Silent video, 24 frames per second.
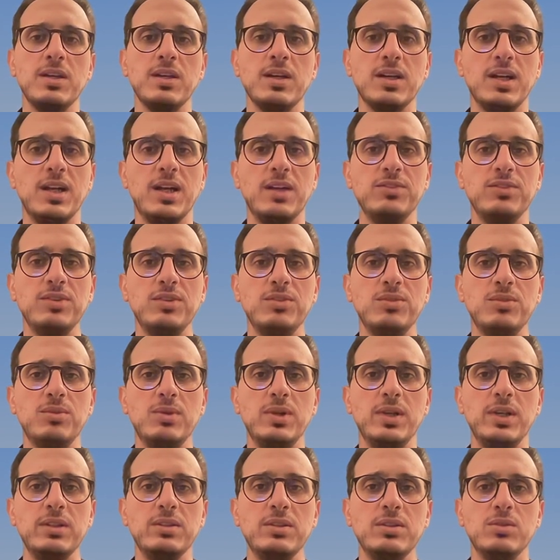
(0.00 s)
classes
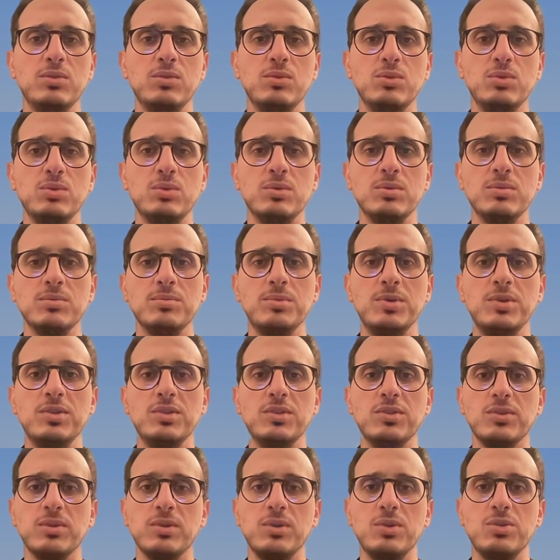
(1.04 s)
related to
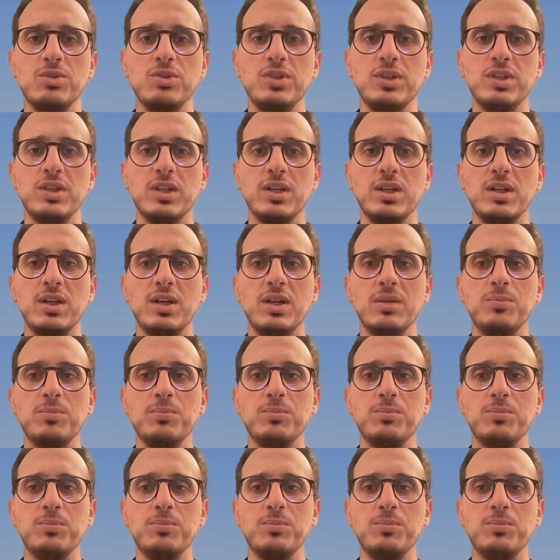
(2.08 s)
business logic are